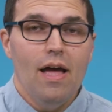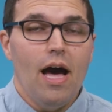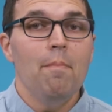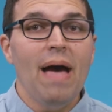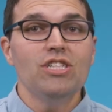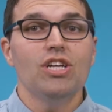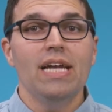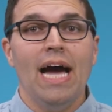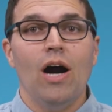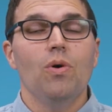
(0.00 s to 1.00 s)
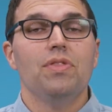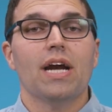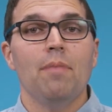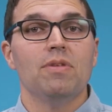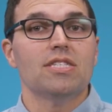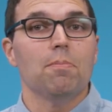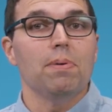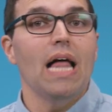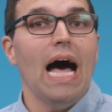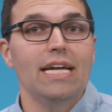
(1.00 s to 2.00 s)
Imagine now that I'm the
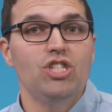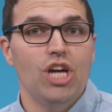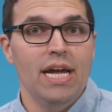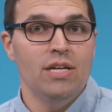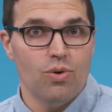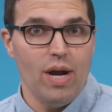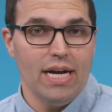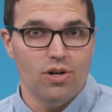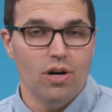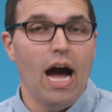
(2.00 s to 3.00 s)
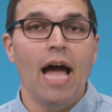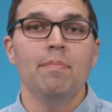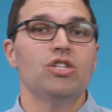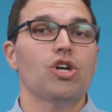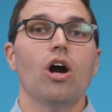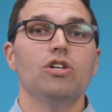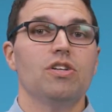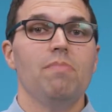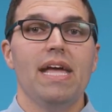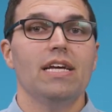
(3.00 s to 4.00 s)
supply chain director. I'm in charge
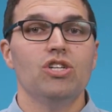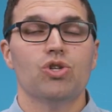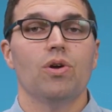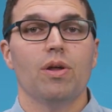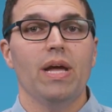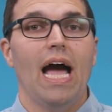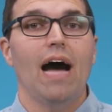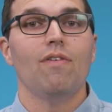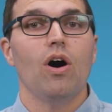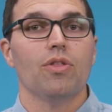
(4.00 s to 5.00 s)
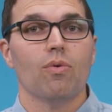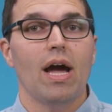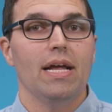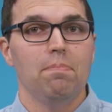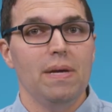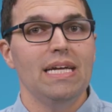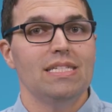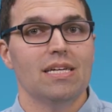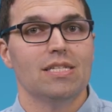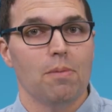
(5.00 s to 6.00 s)
of making sure that we have all the right
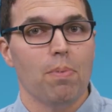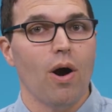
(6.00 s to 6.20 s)
pieces and